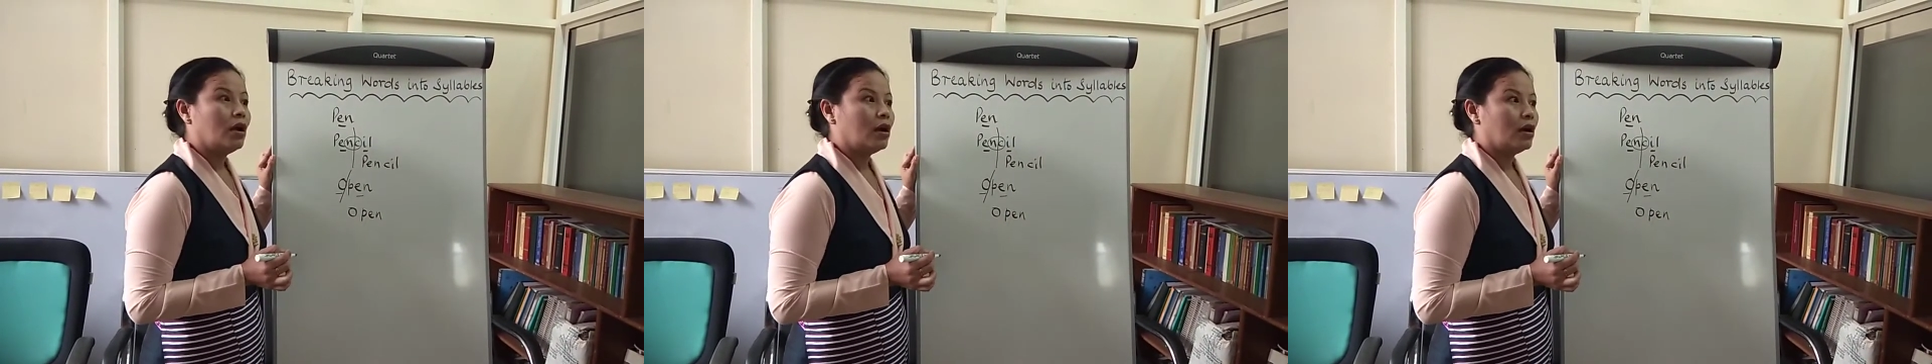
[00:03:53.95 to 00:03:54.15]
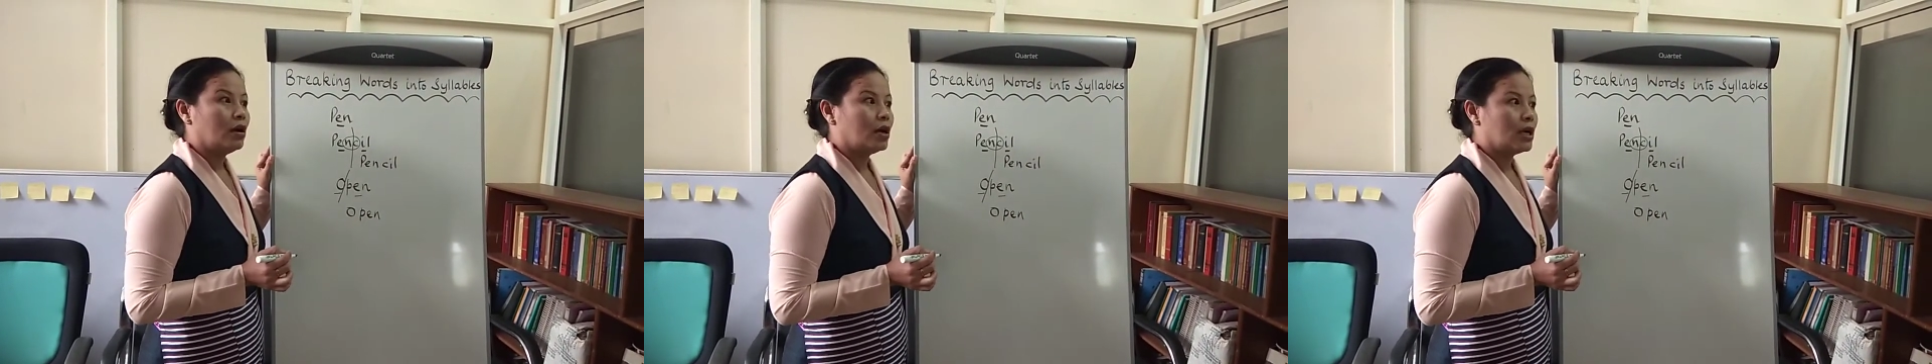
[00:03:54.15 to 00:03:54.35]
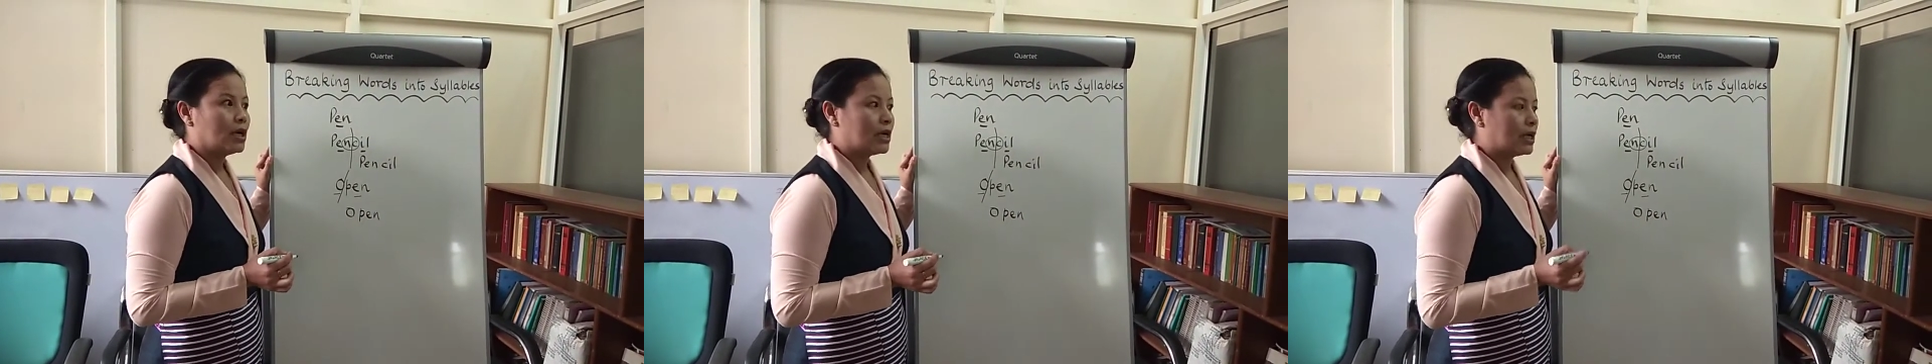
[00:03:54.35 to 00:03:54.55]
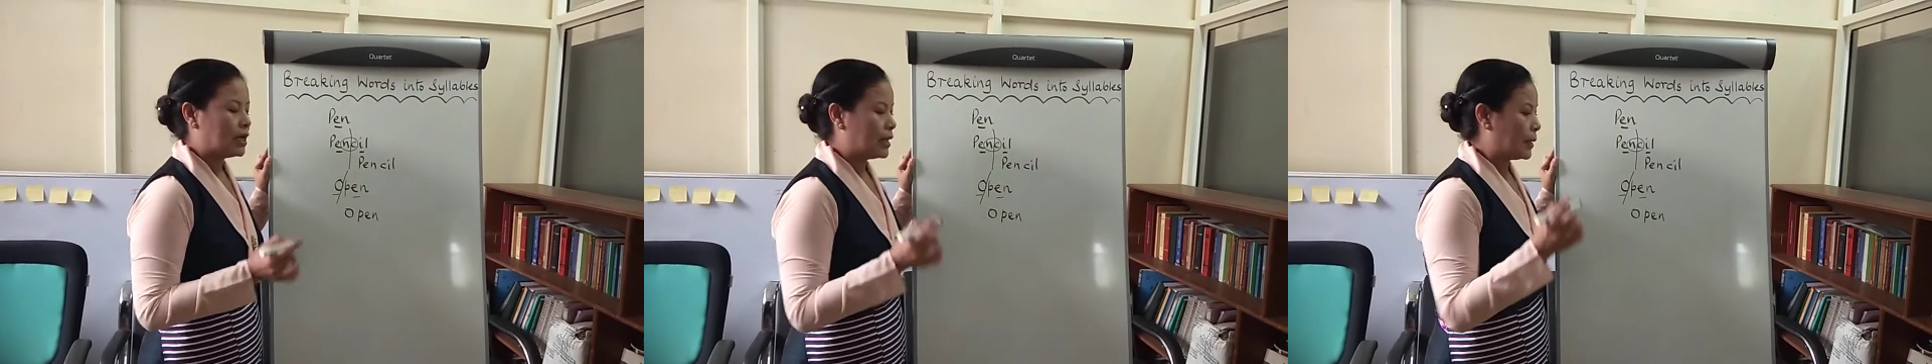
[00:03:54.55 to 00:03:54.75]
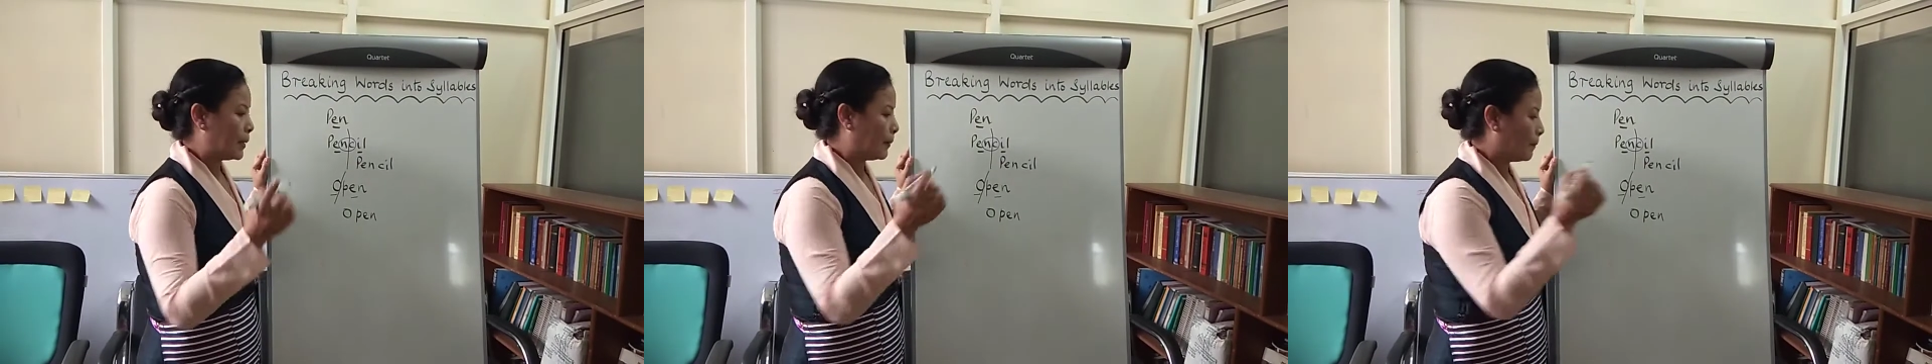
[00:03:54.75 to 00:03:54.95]

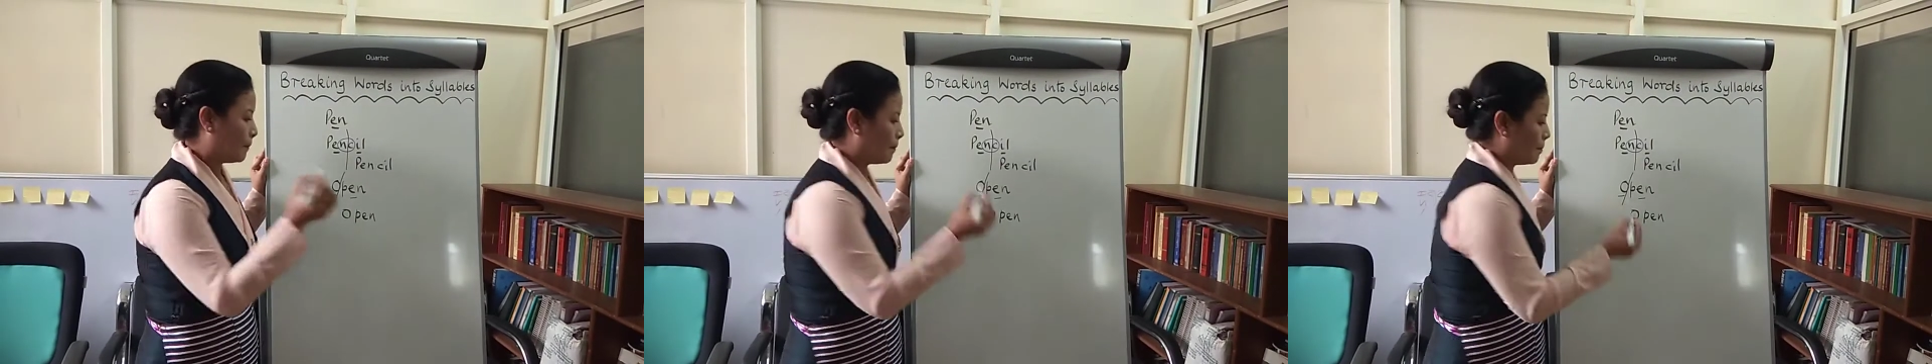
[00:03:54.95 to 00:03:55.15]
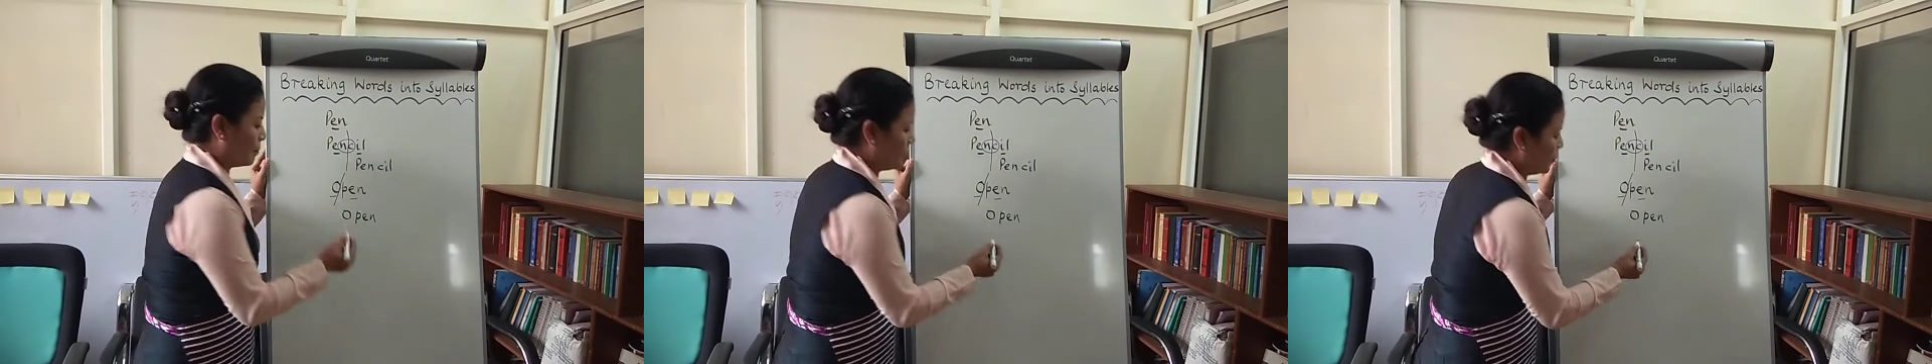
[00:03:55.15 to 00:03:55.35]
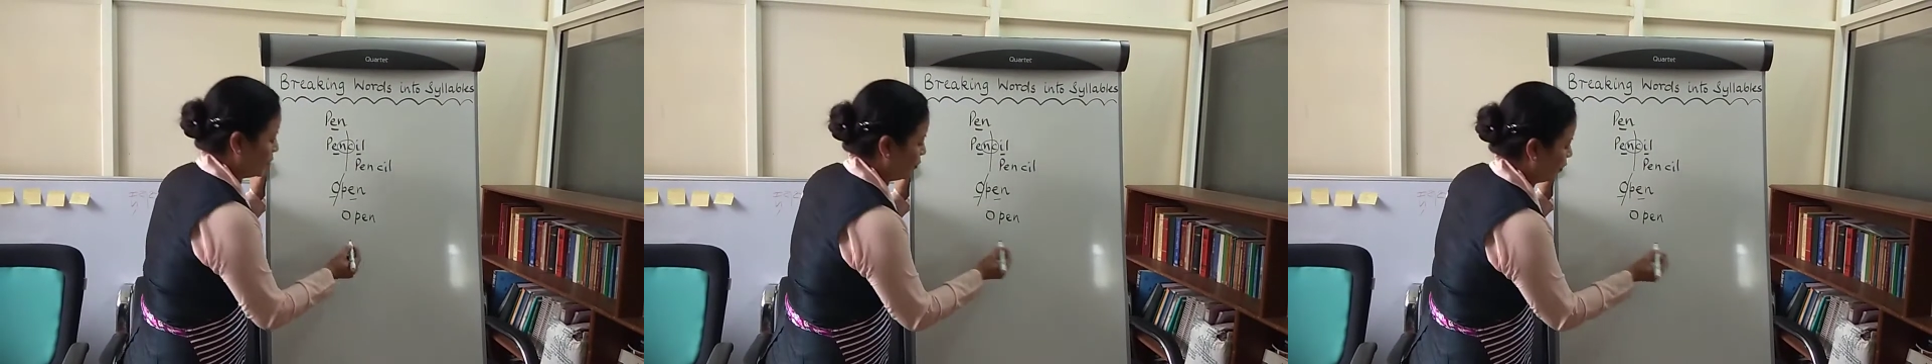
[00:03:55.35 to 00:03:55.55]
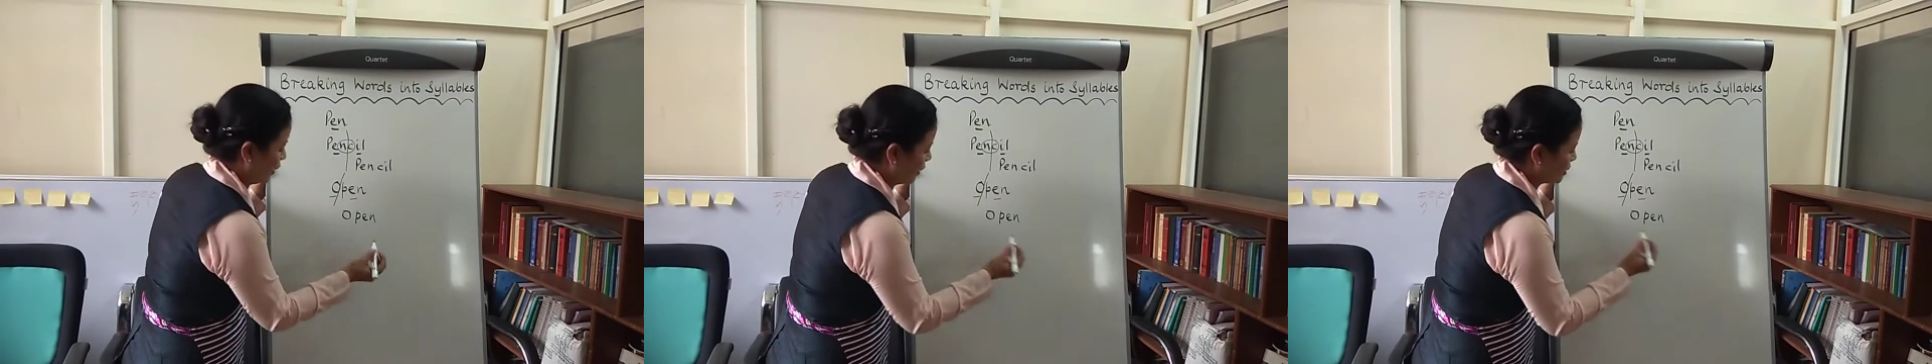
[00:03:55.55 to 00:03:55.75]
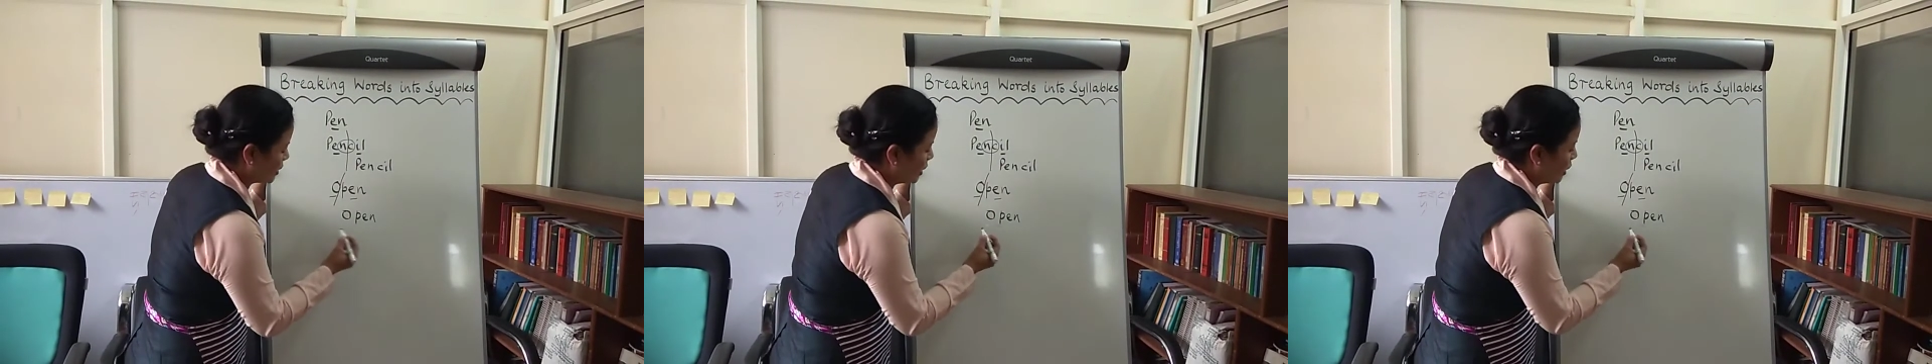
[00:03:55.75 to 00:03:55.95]
uh,
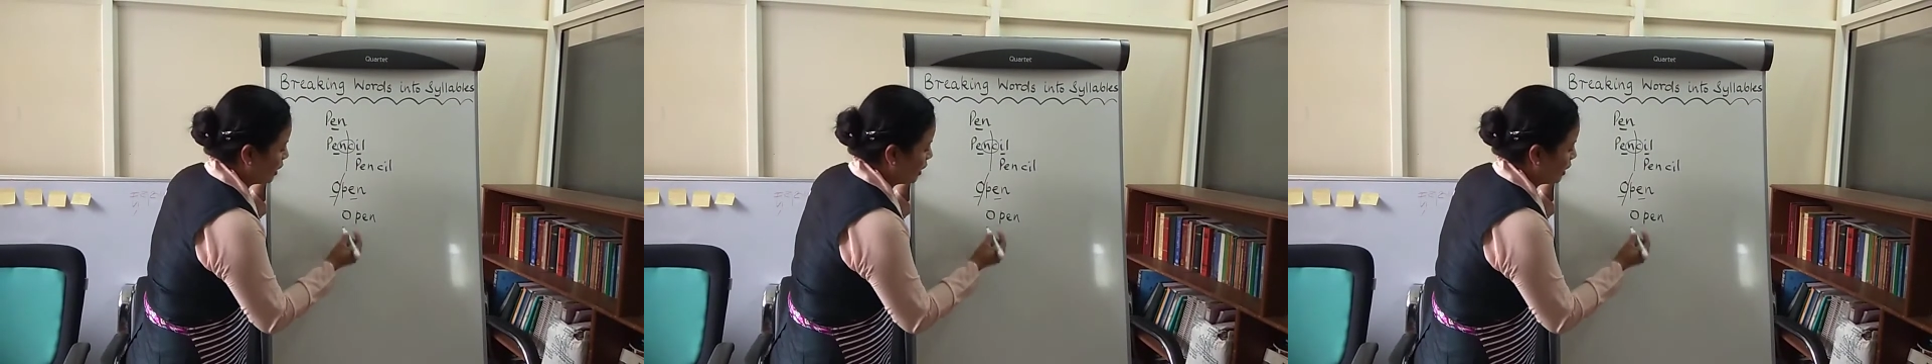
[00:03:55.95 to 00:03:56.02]
right,